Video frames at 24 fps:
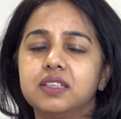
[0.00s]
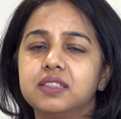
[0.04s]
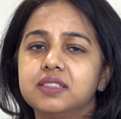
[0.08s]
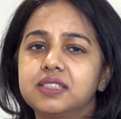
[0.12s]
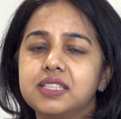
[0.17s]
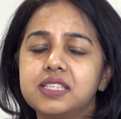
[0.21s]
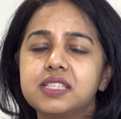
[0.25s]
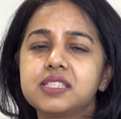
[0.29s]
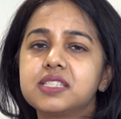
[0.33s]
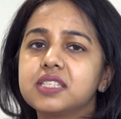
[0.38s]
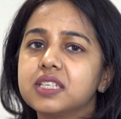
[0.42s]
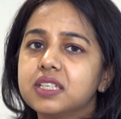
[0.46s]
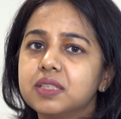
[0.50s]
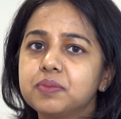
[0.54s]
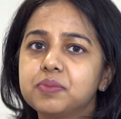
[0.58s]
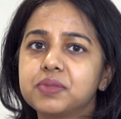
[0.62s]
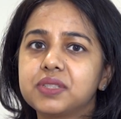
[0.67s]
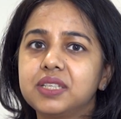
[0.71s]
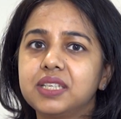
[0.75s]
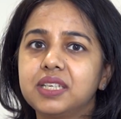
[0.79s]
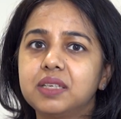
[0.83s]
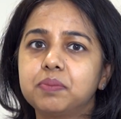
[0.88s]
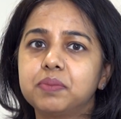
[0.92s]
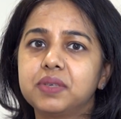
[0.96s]
Disturbed
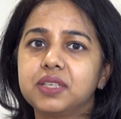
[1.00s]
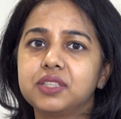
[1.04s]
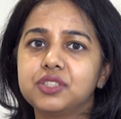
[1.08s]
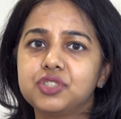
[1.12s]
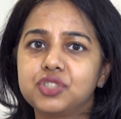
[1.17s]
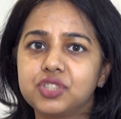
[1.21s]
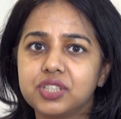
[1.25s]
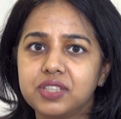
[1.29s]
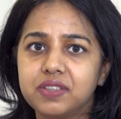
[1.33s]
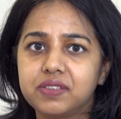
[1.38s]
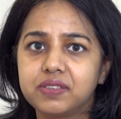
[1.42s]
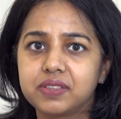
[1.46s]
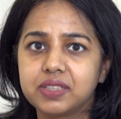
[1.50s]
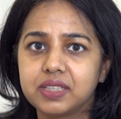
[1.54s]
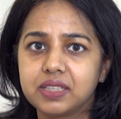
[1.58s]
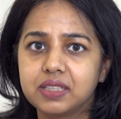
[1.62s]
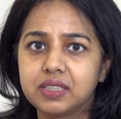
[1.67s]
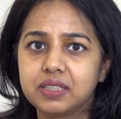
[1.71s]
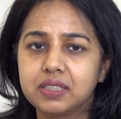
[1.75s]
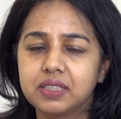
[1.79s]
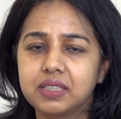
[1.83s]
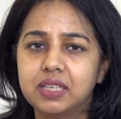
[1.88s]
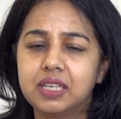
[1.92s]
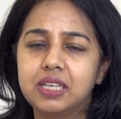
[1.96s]
sleep in
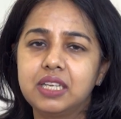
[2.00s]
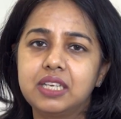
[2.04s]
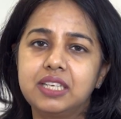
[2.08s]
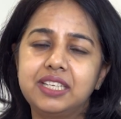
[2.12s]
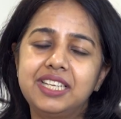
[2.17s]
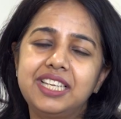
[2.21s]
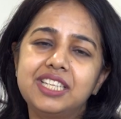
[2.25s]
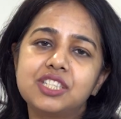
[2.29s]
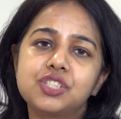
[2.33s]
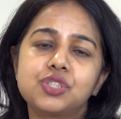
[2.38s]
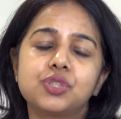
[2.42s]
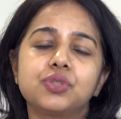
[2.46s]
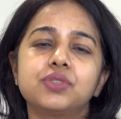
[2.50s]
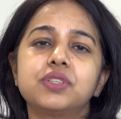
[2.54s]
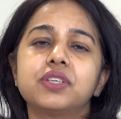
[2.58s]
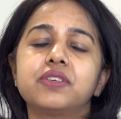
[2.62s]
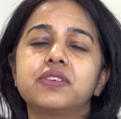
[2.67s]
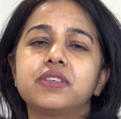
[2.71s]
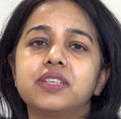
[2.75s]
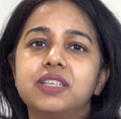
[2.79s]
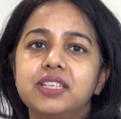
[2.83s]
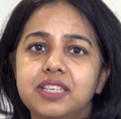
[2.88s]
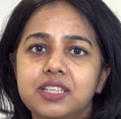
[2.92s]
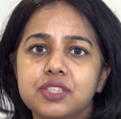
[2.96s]
children leads to the
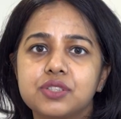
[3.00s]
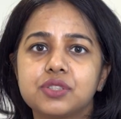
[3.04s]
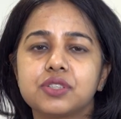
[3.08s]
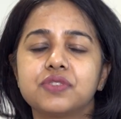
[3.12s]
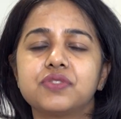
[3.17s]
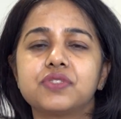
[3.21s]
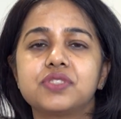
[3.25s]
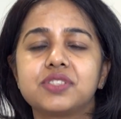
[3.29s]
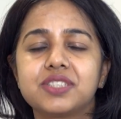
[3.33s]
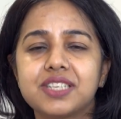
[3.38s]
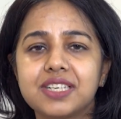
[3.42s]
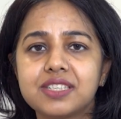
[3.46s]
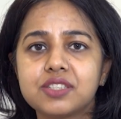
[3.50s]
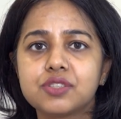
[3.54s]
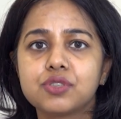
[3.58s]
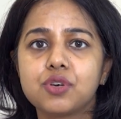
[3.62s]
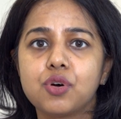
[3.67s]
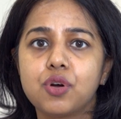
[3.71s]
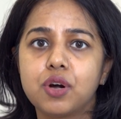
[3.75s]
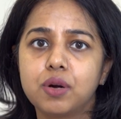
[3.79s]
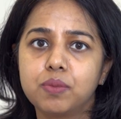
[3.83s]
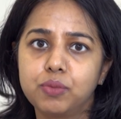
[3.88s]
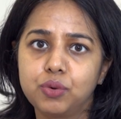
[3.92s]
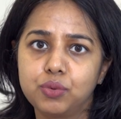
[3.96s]
release of stress
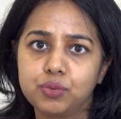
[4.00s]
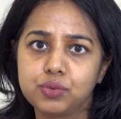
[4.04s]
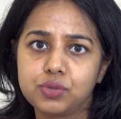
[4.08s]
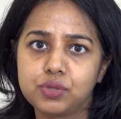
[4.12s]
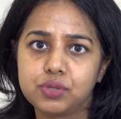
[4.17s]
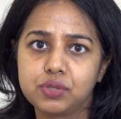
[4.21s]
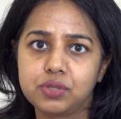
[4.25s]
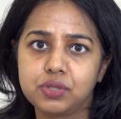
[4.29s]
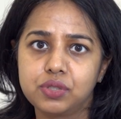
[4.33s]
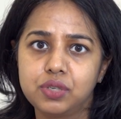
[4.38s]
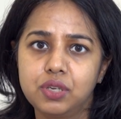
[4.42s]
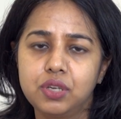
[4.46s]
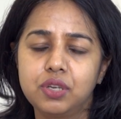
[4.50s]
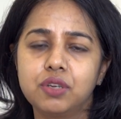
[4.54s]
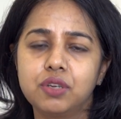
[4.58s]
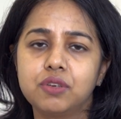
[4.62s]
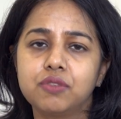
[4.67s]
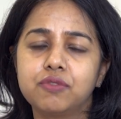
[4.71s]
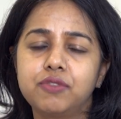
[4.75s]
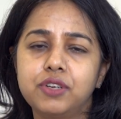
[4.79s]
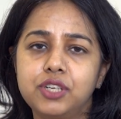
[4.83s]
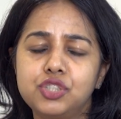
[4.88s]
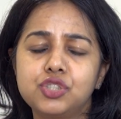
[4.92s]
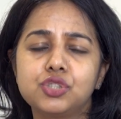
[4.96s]
hormones,
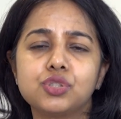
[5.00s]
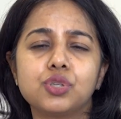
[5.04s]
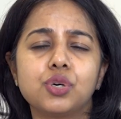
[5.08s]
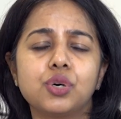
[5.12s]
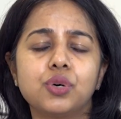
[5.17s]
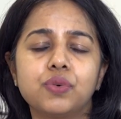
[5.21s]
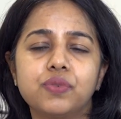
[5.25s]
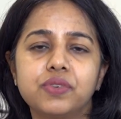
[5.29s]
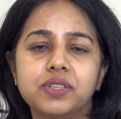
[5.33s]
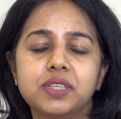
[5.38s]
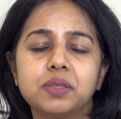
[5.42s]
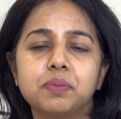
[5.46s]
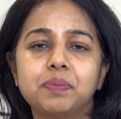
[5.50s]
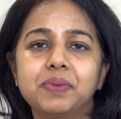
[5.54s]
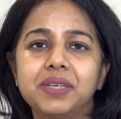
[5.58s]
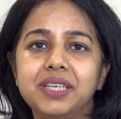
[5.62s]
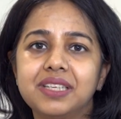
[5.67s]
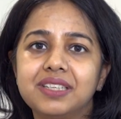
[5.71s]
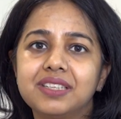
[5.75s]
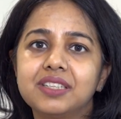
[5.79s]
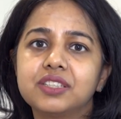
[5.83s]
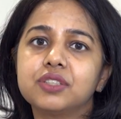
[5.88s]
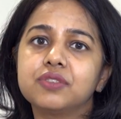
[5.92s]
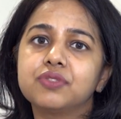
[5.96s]
which over a
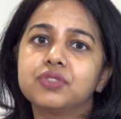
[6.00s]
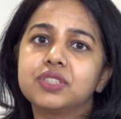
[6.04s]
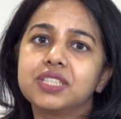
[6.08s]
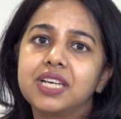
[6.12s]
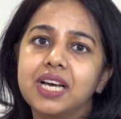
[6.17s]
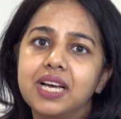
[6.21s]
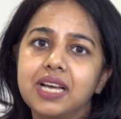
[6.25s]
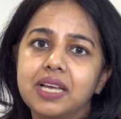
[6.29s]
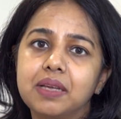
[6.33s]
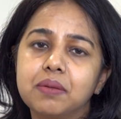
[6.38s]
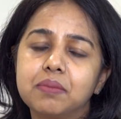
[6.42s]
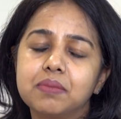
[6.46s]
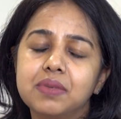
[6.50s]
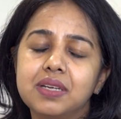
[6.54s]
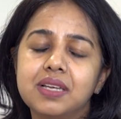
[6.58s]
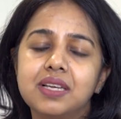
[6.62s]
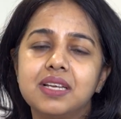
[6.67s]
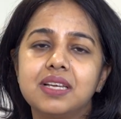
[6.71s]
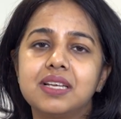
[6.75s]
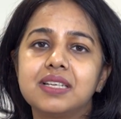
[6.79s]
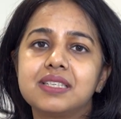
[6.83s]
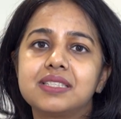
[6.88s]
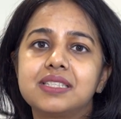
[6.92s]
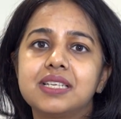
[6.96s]
period of time
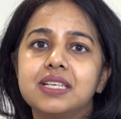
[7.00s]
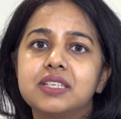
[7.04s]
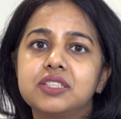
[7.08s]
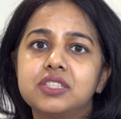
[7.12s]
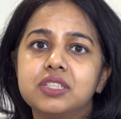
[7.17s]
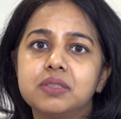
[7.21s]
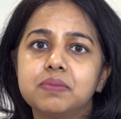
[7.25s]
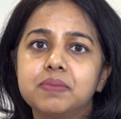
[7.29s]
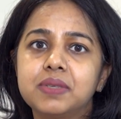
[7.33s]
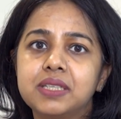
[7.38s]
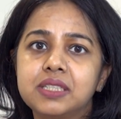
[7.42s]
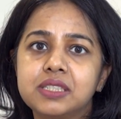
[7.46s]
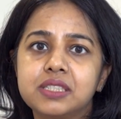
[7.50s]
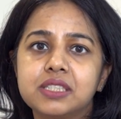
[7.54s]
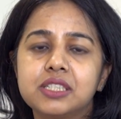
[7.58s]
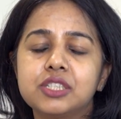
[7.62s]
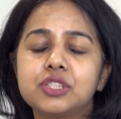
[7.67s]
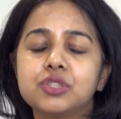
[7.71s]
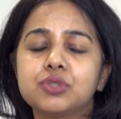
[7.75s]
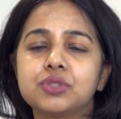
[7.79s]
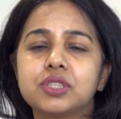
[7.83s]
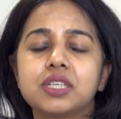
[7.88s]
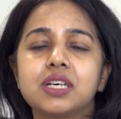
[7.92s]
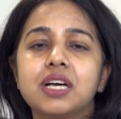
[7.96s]
is detrimental
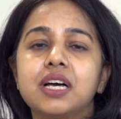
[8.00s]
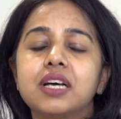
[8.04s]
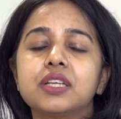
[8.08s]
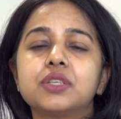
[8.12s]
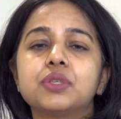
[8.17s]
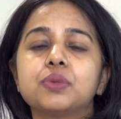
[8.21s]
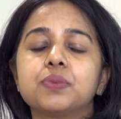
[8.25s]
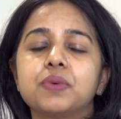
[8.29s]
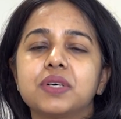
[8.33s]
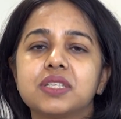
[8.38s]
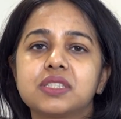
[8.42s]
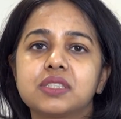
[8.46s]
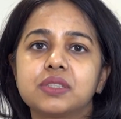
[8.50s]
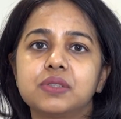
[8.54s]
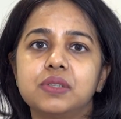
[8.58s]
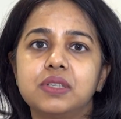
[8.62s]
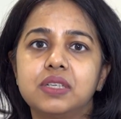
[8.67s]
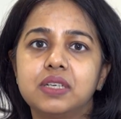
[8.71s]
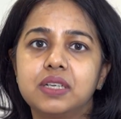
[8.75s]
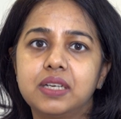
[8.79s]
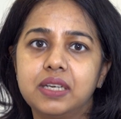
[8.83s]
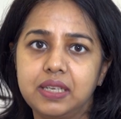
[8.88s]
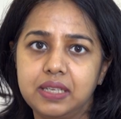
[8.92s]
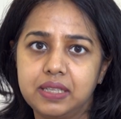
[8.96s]
to the
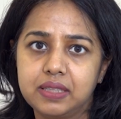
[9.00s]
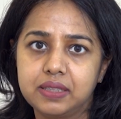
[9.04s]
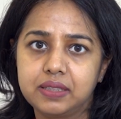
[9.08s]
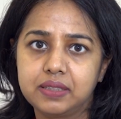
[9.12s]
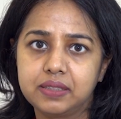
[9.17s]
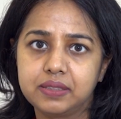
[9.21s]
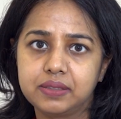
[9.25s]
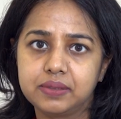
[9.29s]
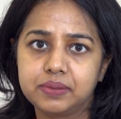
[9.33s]
cardiovascular health.